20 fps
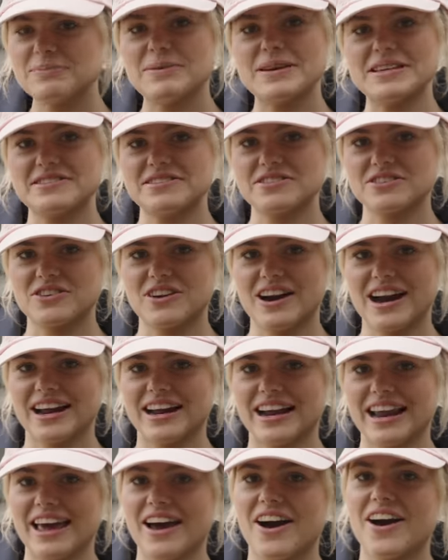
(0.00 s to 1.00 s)
bit
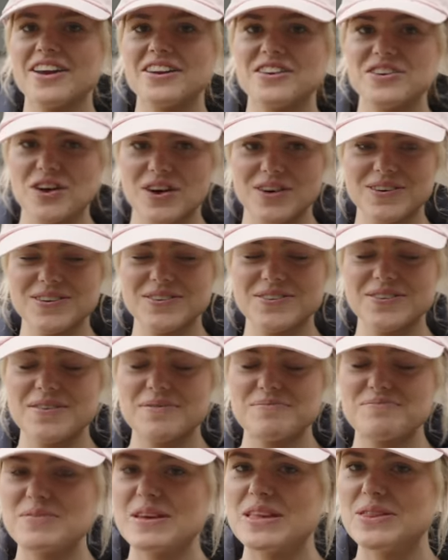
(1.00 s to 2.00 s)
scraggly, I know
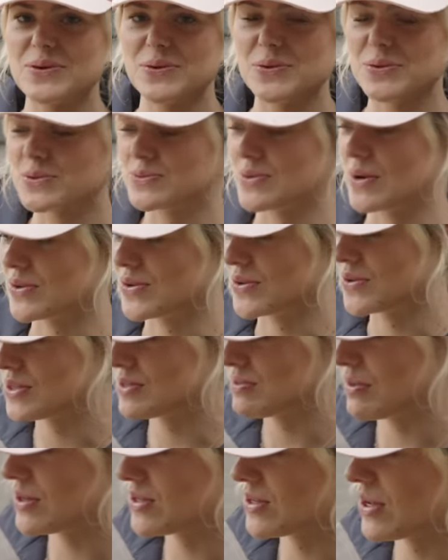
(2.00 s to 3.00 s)
in the horse world we're not
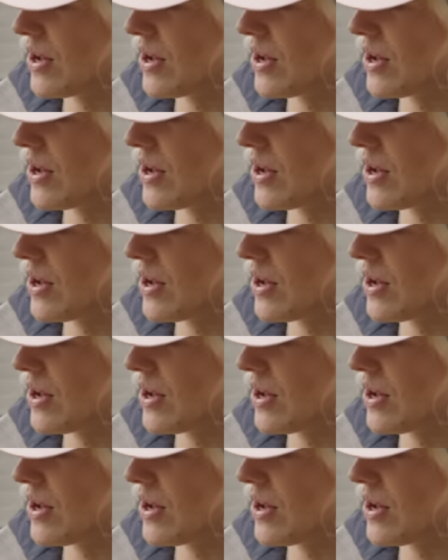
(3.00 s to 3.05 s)
supposed to